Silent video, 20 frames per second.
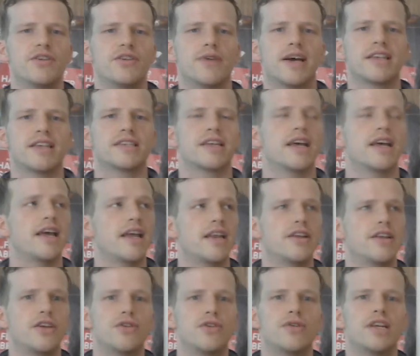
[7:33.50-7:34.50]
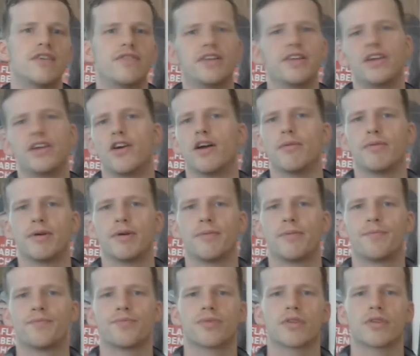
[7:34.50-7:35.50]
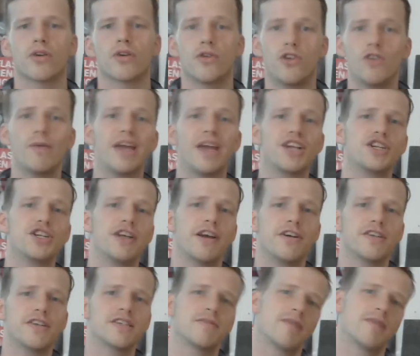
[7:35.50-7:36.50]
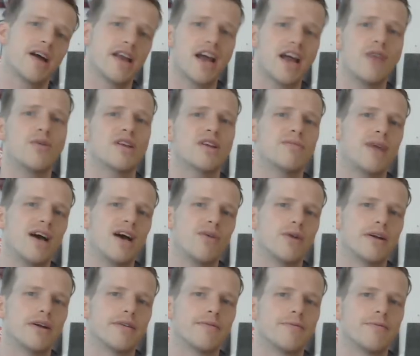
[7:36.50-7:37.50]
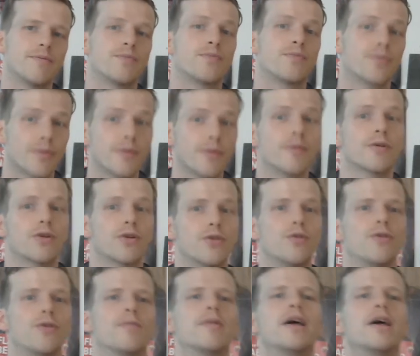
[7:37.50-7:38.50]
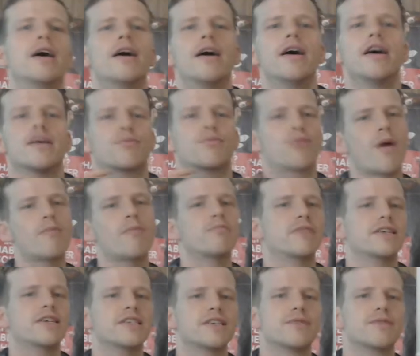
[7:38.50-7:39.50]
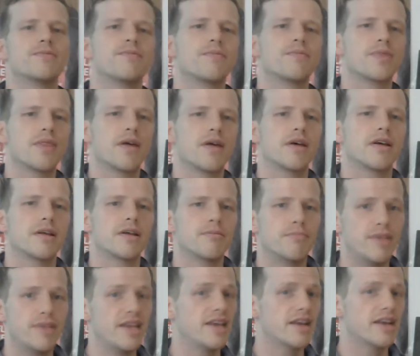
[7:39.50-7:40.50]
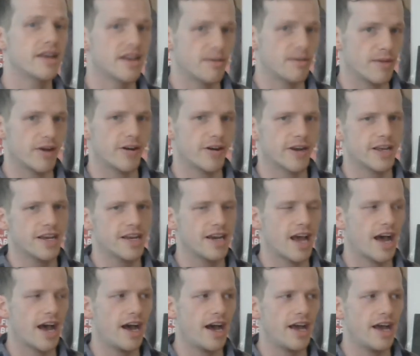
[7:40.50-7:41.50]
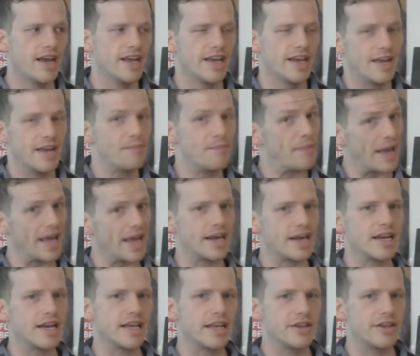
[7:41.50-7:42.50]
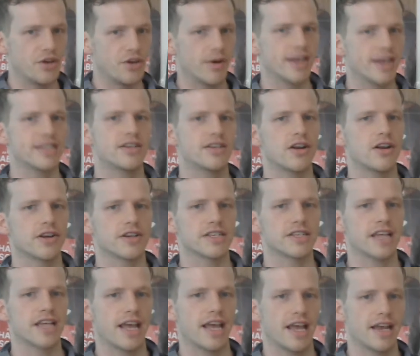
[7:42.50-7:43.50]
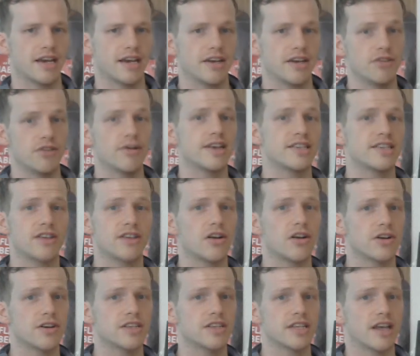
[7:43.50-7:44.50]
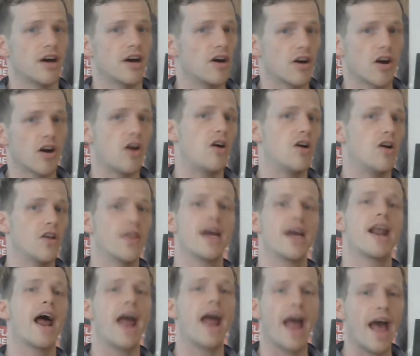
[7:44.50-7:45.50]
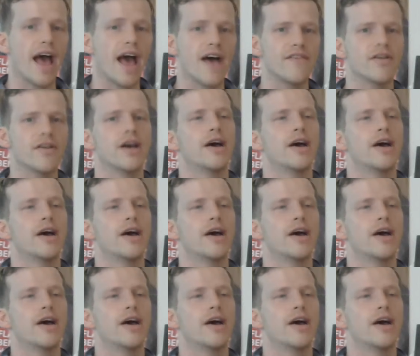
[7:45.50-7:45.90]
US and you live in Europe. You make chairs and I want to buy one. Cool. Problem is, being an American, I get paid in US dollars, and US dollars are all that I have.